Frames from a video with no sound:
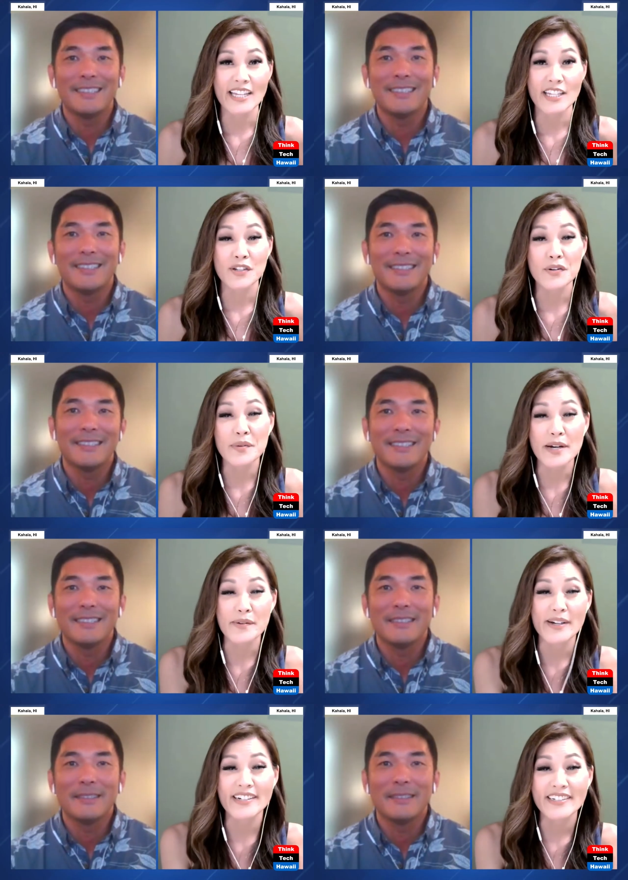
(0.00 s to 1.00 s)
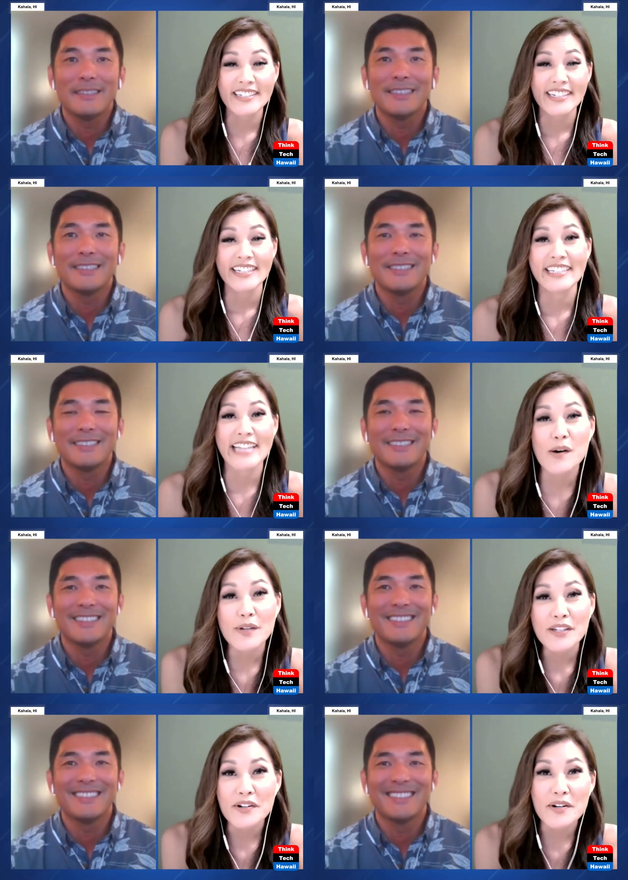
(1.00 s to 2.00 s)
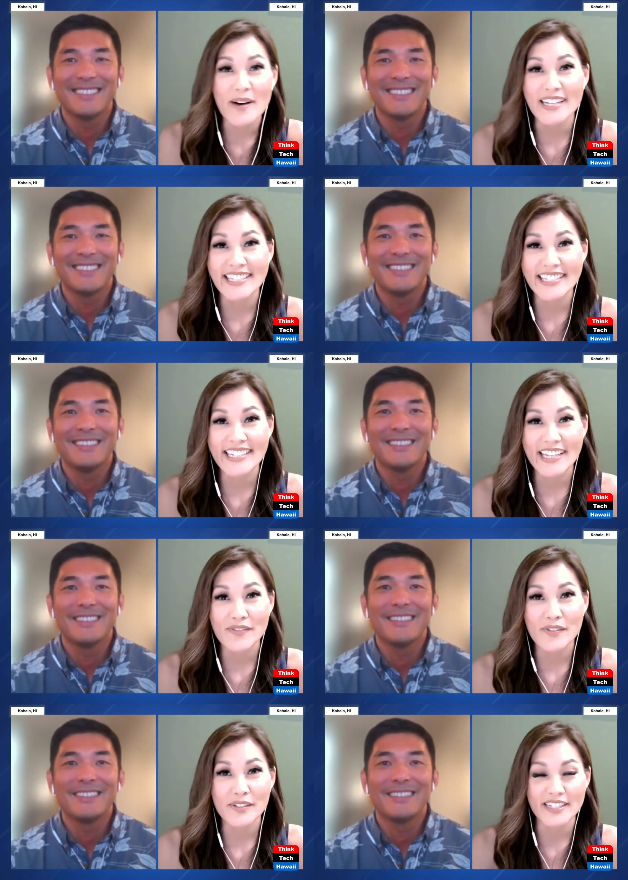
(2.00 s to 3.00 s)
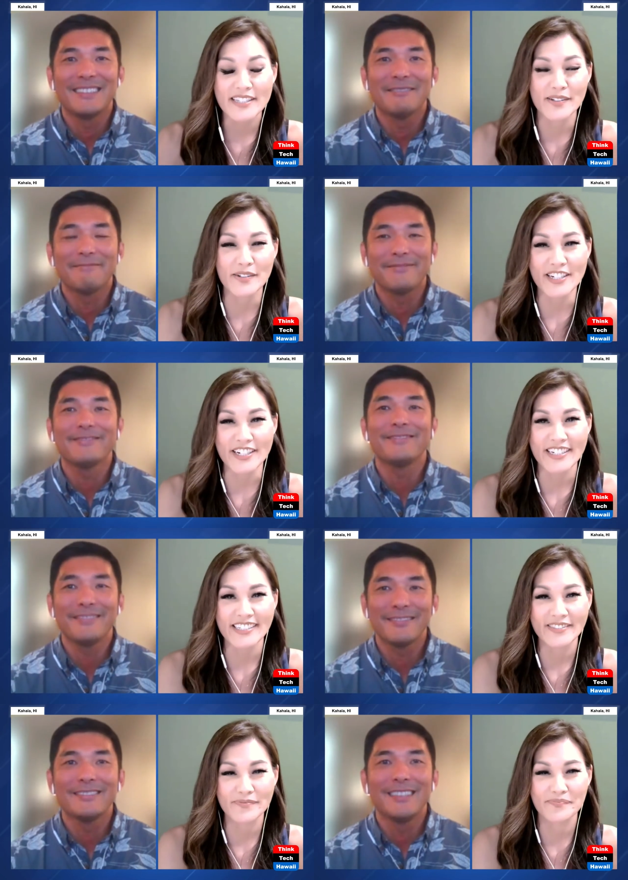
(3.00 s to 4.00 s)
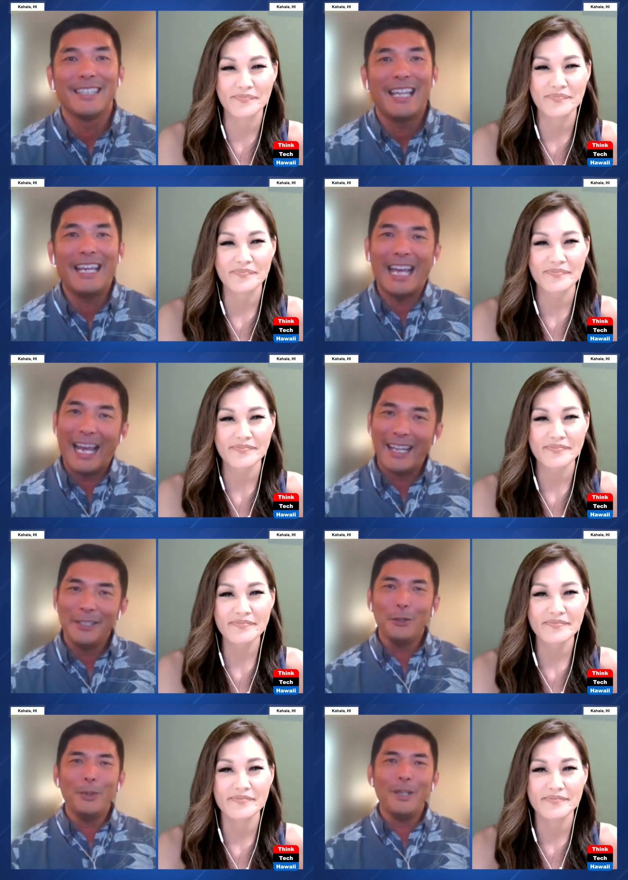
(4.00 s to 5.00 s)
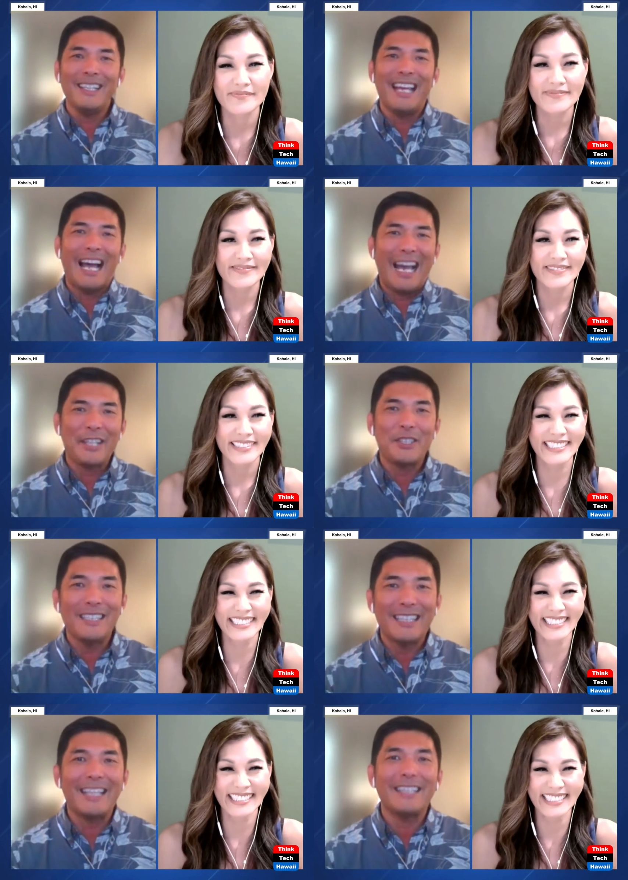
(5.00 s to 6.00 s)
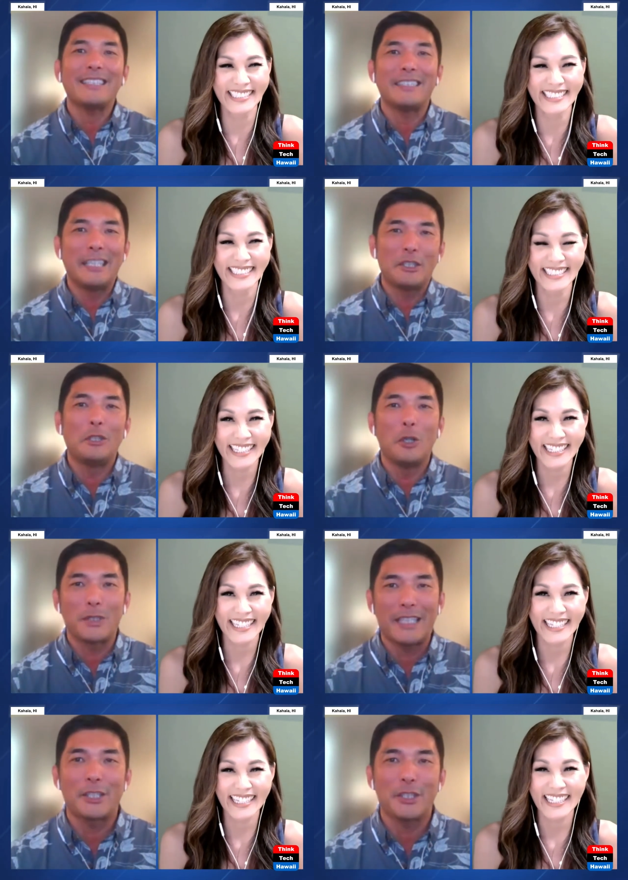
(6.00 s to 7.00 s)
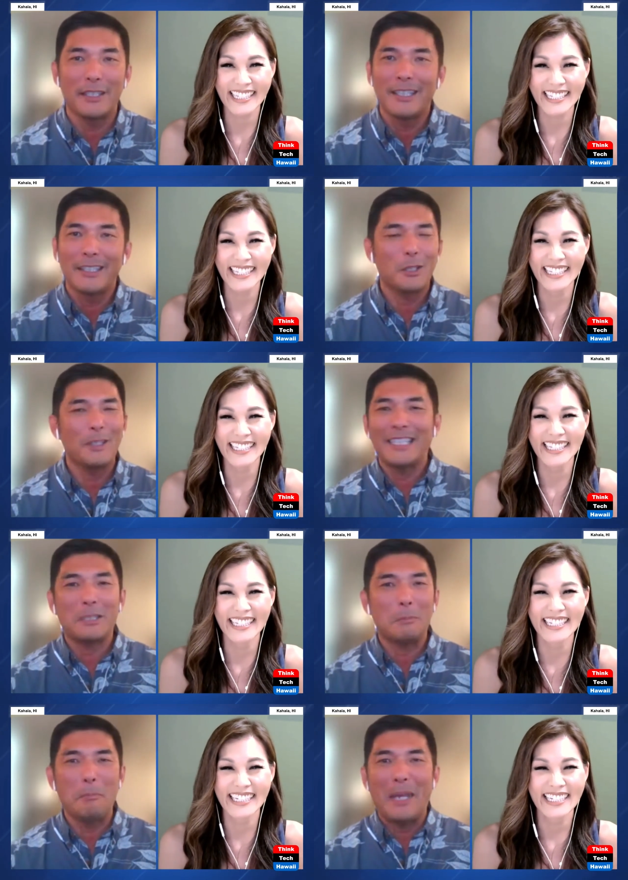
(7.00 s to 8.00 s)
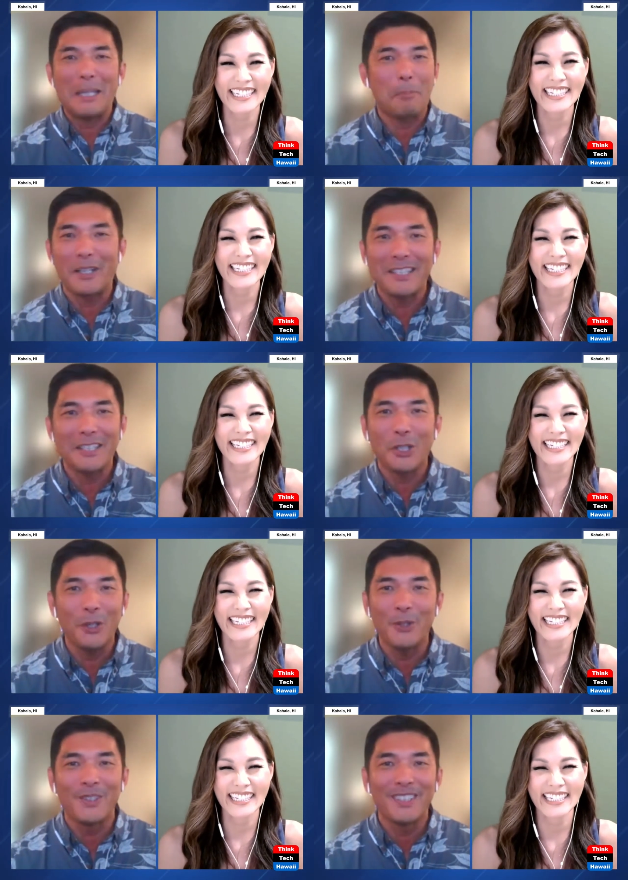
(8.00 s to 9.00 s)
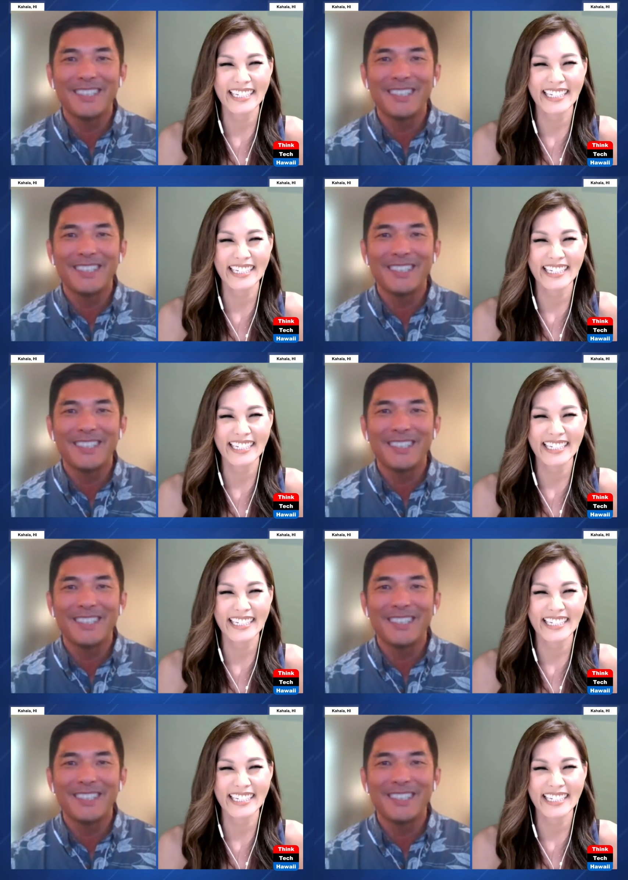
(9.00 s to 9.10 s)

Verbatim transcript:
Speaker 1: And you know what, Will? Now we know about sea level disclosure.
Speaker 2: And uh, you know what? I actually like this digital section. So let's make it part of the show.